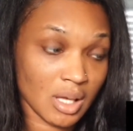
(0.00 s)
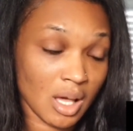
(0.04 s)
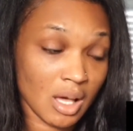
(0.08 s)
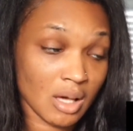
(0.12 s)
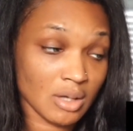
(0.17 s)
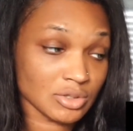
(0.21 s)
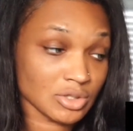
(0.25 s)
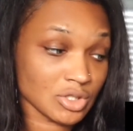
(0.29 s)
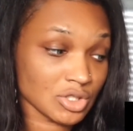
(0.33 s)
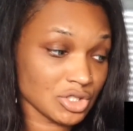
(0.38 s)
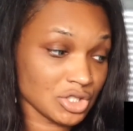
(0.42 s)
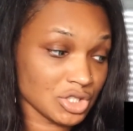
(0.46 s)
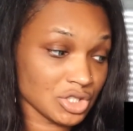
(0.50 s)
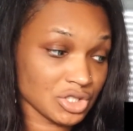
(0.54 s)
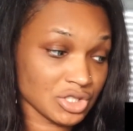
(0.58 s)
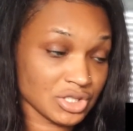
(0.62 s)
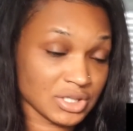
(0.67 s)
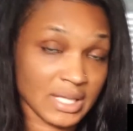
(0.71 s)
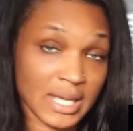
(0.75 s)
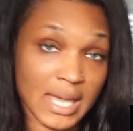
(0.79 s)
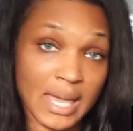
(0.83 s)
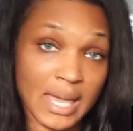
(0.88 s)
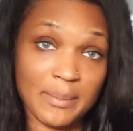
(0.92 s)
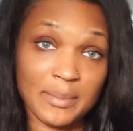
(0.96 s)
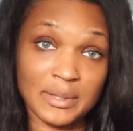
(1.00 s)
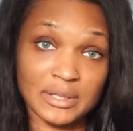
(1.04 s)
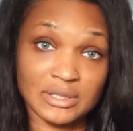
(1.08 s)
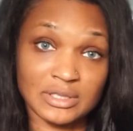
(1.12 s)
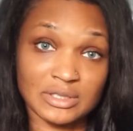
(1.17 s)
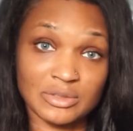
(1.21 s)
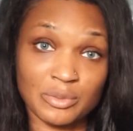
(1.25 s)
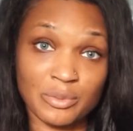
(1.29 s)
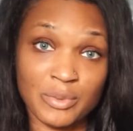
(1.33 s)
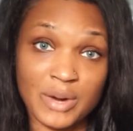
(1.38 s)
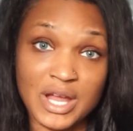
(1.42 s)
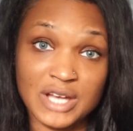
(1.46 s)
Oh, so she just came
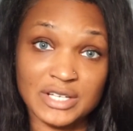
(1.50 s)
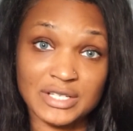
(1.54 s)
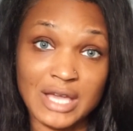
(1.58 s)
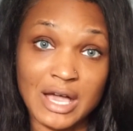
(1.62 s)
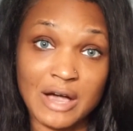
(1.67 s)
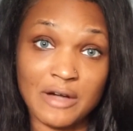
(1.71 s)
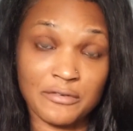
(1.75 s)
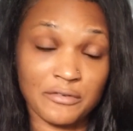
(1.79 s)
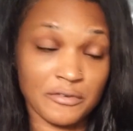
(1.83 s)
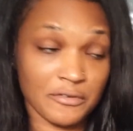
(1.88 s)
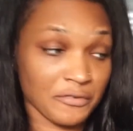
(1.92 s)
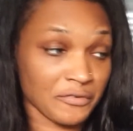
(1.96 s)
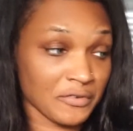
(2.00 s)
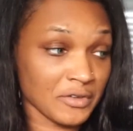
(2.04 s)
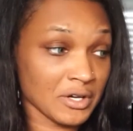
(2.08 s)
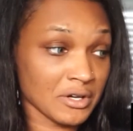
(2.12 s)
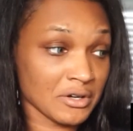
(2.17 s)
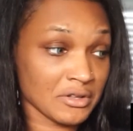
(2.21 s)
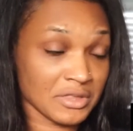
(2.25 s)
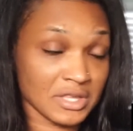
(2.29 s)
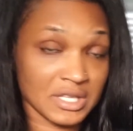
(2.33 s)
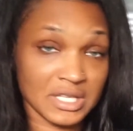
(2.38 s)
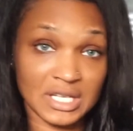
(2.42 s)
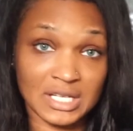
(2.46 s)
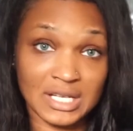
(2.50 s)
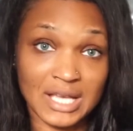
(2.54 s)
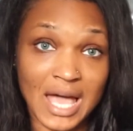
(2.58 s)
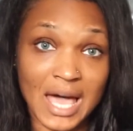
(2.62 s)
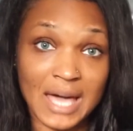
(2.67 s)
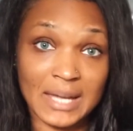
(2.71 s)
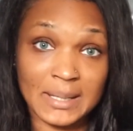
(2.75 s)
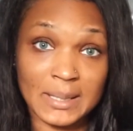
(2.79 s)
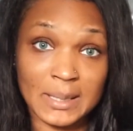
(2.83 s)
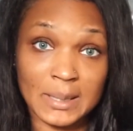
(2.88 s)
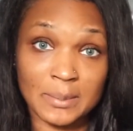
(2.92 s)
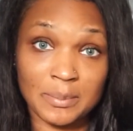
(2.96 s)
in ready out for filth and then
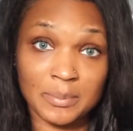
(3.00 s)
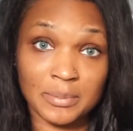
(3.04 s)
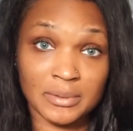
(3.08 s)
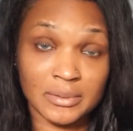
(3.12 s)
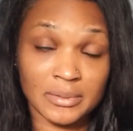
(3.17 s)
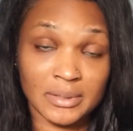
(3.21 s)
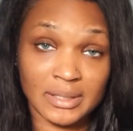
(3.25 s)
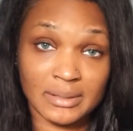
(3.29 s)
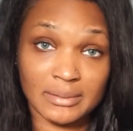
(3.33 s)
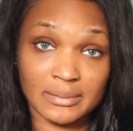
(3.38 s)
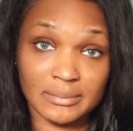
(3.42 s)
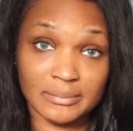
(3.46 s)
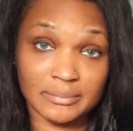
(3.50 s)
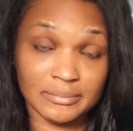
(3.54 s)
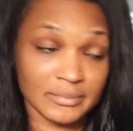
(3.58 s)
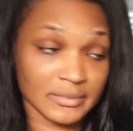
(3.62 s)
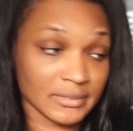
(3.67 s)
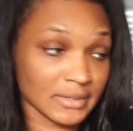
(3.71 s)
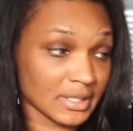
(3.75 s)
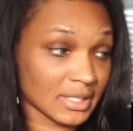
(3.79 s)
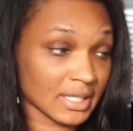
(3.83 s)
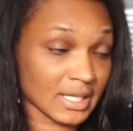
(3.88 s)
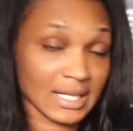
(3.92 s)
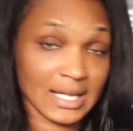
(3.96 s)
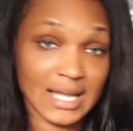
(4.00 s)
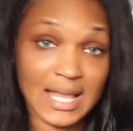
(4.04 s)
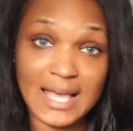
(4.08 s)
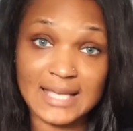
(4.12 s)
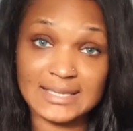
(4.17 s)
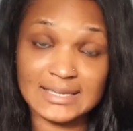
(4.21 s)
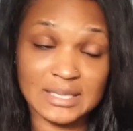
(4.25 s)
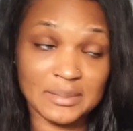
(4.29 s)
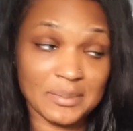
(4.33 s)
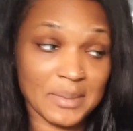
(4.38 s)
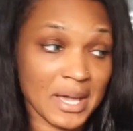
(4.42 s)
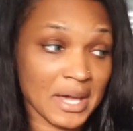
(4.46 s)
got up in a
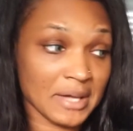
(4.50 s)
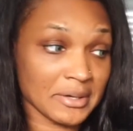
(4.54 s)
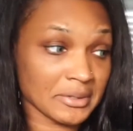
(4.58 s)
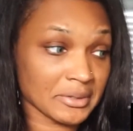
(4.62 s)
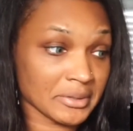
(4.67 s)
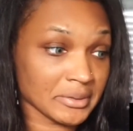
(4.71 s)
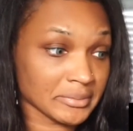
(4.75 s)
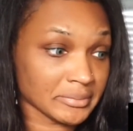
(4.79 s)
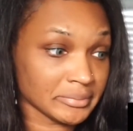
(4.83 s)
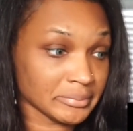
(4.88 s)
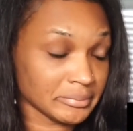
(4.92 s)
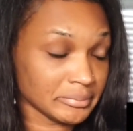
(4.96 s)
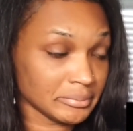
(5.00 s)
classy manner.